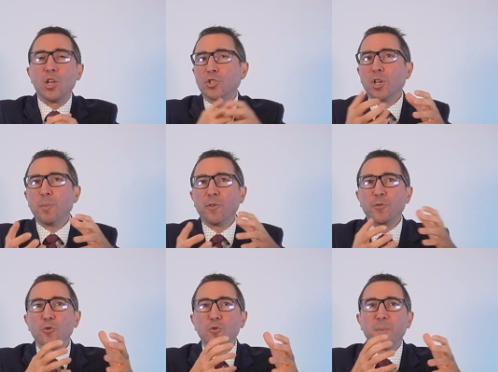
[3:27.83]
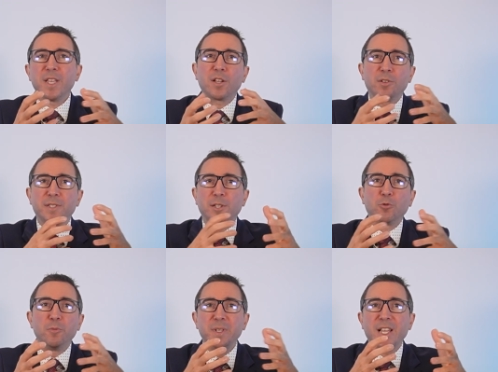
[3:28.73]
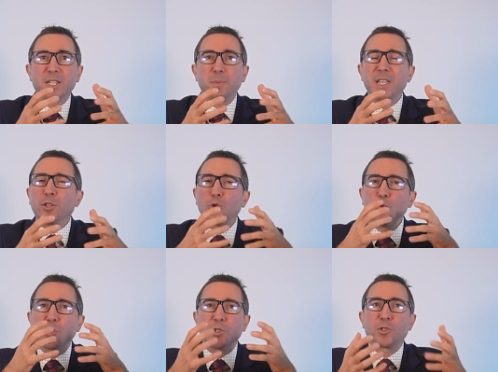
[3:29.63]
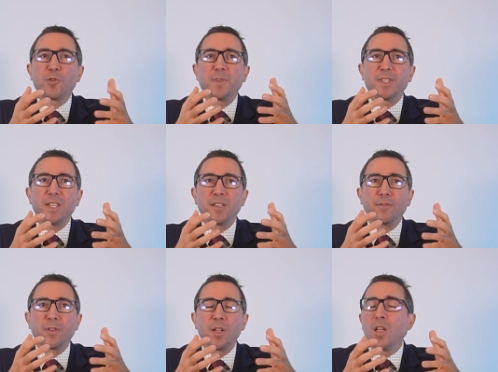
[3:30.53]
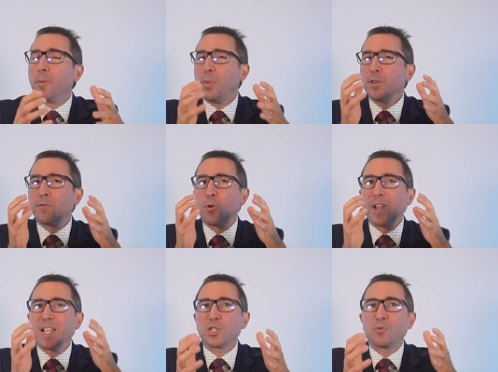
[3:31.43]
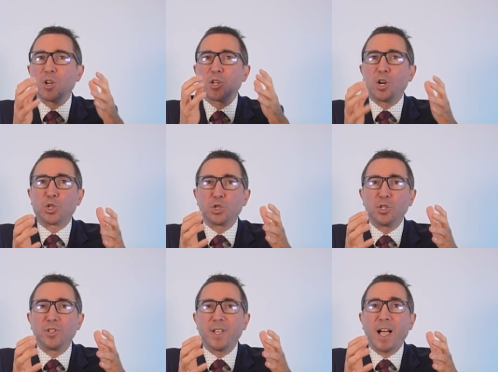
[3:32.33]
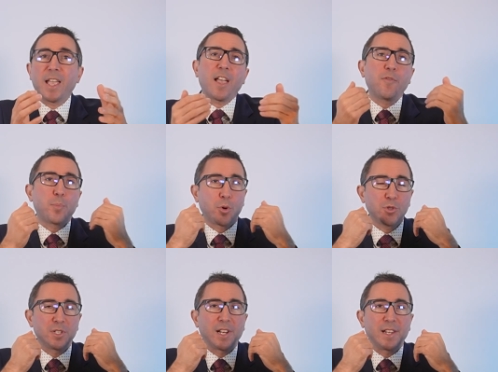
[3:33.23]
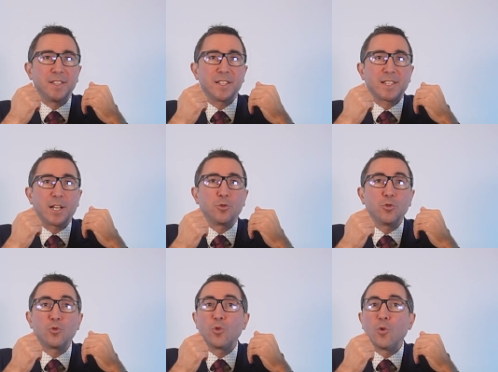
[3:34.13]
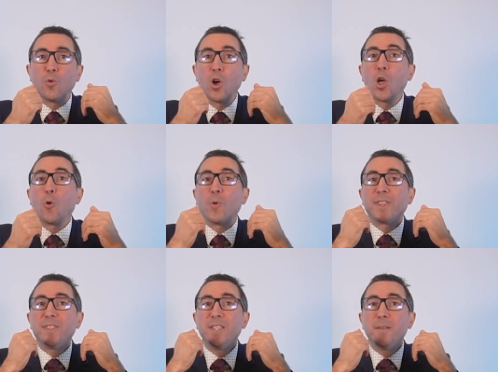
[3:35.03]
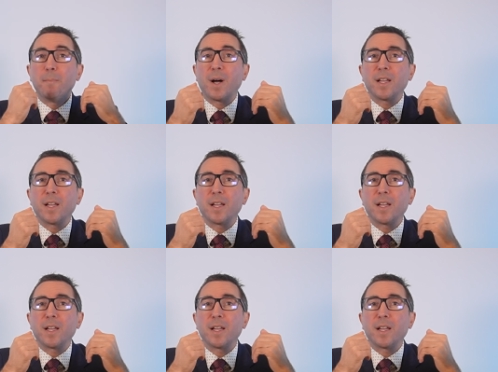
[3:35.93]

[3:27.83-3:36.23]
Some of you may consider me as being too conservative, but for extra caution, I have personally decided to go with the